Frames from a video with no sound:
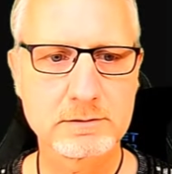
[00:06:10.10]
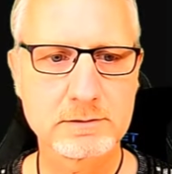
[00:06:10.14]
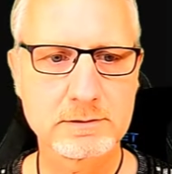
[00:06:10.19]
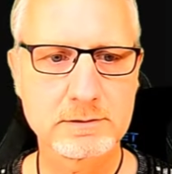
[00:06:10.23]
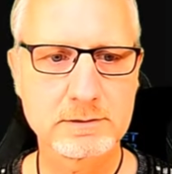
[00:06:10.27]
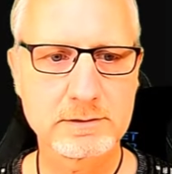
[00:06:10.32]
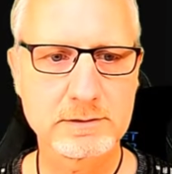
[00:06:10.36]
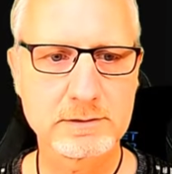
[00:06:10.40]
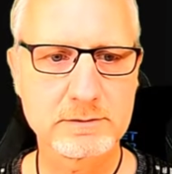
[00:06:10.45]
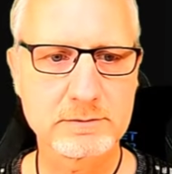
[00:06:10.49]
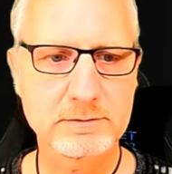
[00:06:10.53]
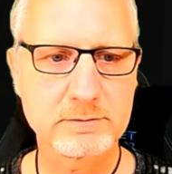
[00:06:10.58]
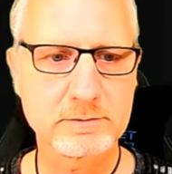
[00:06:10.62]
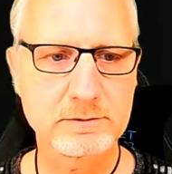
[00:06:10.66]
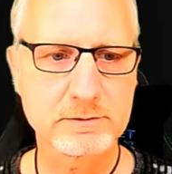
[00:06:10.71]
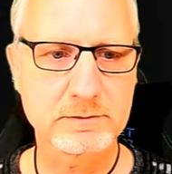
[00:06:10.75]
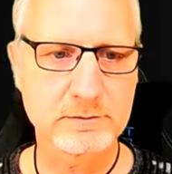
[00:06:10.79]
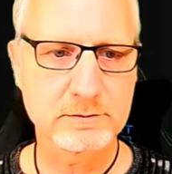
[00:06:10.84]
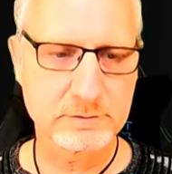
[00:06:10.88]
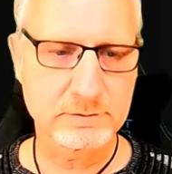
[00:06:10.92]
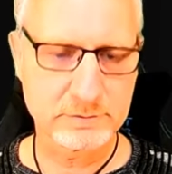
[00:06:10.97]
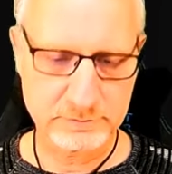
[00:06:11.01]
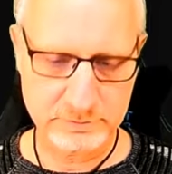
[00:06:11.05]
and we're
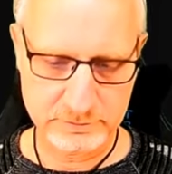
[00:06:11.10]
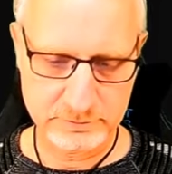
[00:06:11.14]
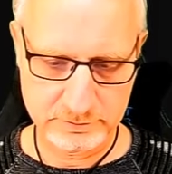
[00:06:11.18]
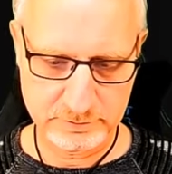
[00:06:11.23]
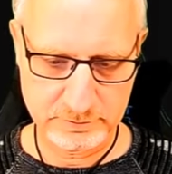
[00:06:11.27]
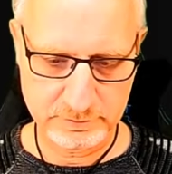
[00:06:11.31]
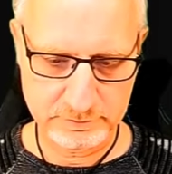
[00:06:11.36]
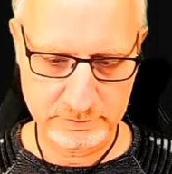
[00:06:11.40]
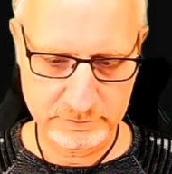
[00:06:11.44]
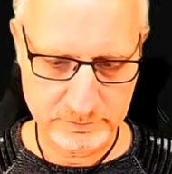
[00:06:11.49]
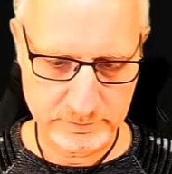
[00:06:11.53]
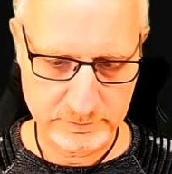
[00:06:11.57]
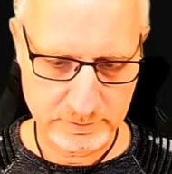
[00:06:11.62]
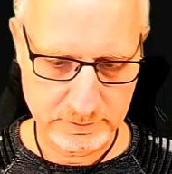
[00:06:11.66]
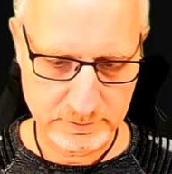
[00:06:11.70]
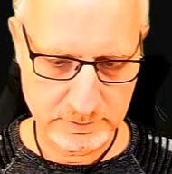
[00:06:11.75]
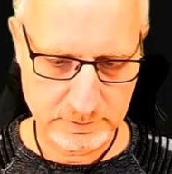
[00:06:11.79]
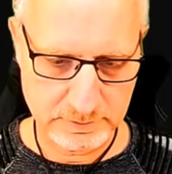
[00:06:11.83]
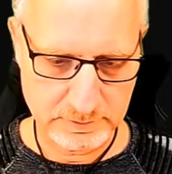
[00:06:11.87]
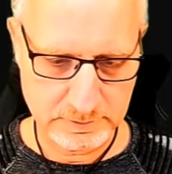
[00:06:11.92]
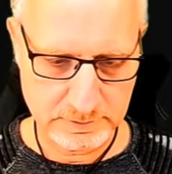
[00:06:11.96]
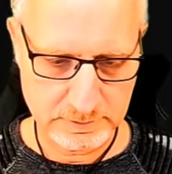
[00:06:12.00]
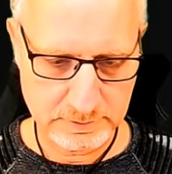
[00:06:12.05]
going to search for
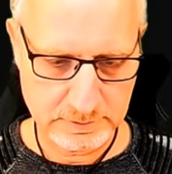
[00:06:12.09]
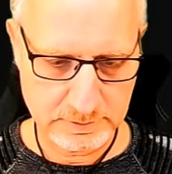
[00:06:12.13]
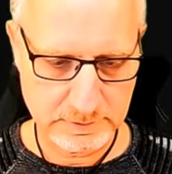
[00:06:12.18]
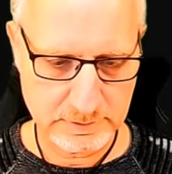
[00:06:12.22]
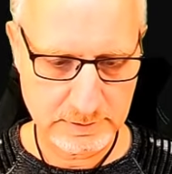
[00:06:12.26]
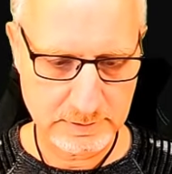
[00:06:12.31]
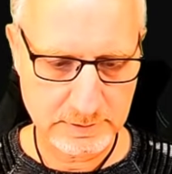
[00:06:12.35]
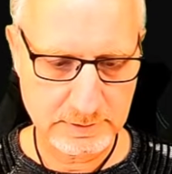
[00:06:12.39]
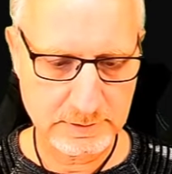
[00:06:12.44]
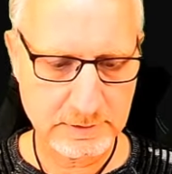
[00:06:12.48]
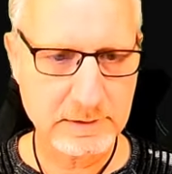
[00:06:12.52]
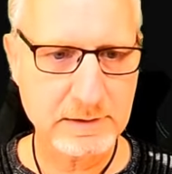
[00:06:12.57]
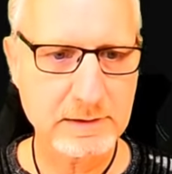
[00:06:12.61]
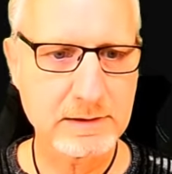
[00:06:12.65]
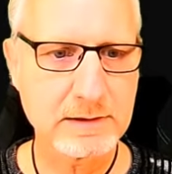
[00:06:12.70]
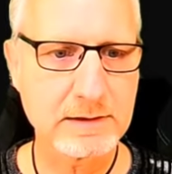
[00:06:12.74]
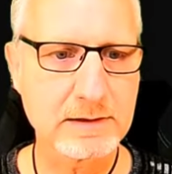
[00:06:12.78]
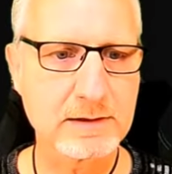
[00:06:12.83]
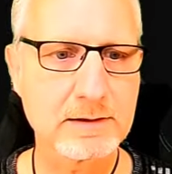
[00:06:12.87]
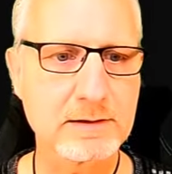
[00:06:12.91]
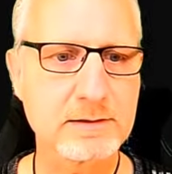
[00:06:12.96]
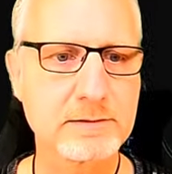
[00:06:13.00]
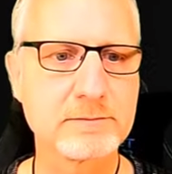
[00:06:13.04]

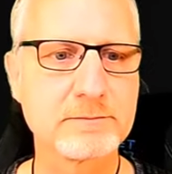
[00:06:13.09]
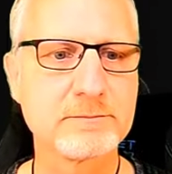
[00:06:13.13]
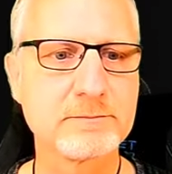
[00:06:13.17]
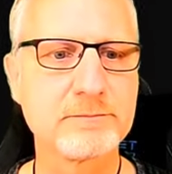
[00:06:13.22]
IKEA